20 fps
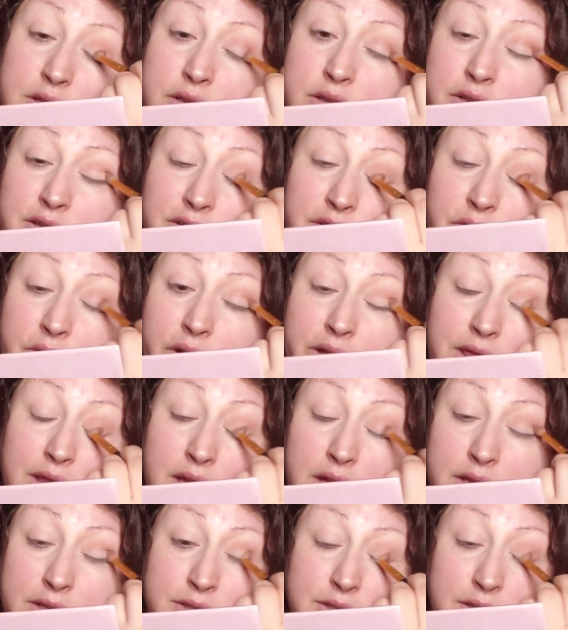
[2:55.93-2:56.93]
you know, I
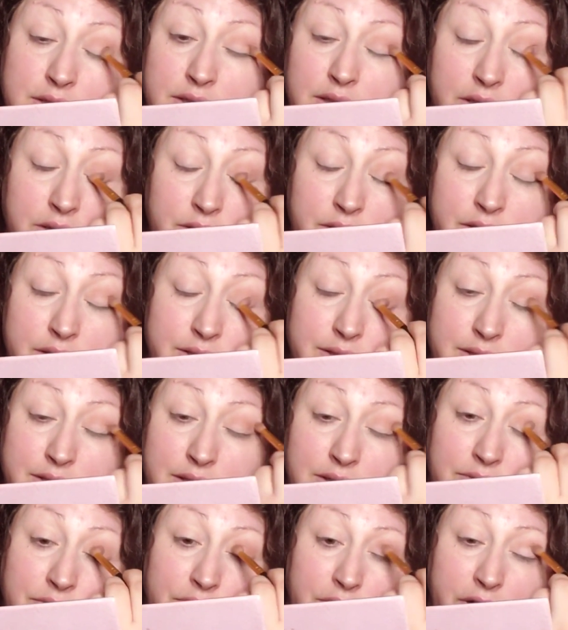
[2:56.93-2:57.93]
think it's a good learning
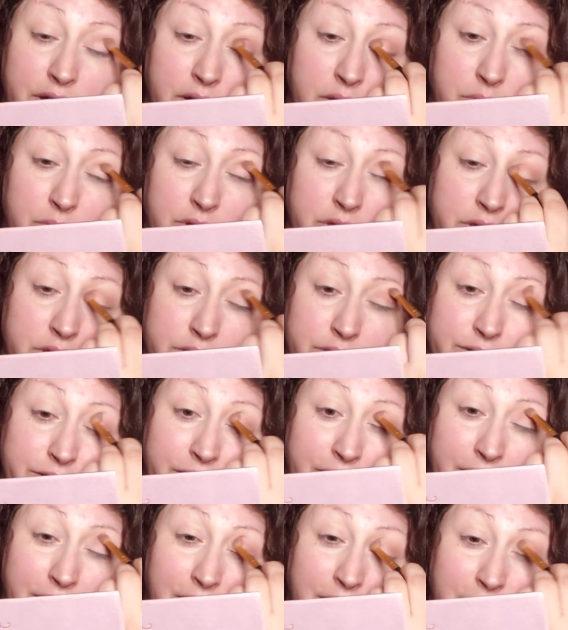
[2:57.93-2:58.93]
skill for him
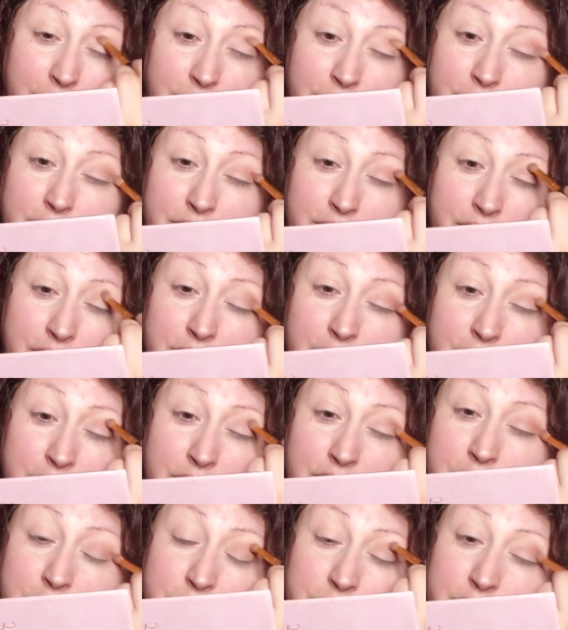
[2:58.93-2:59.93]
to have
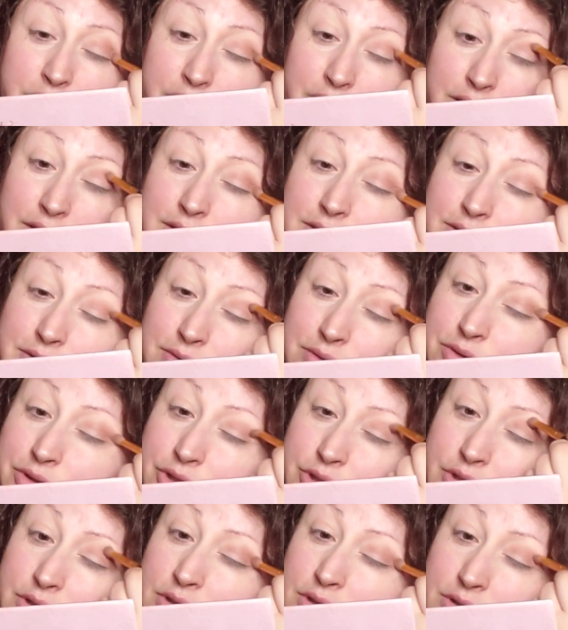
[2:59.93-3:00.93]
when he is
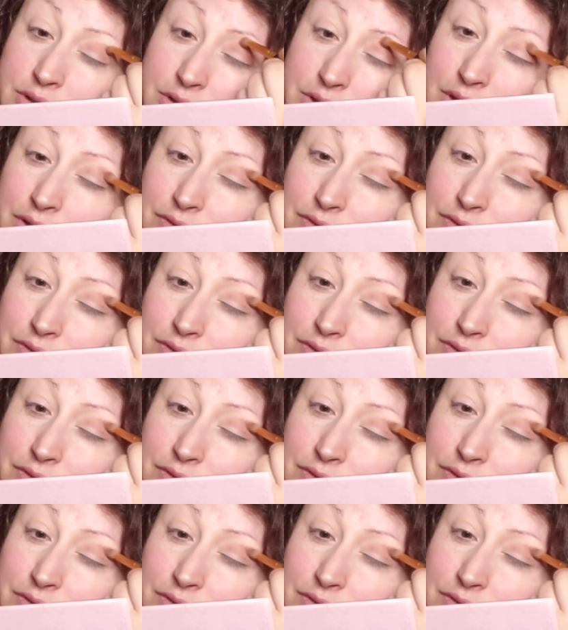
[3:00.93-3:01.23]
older. I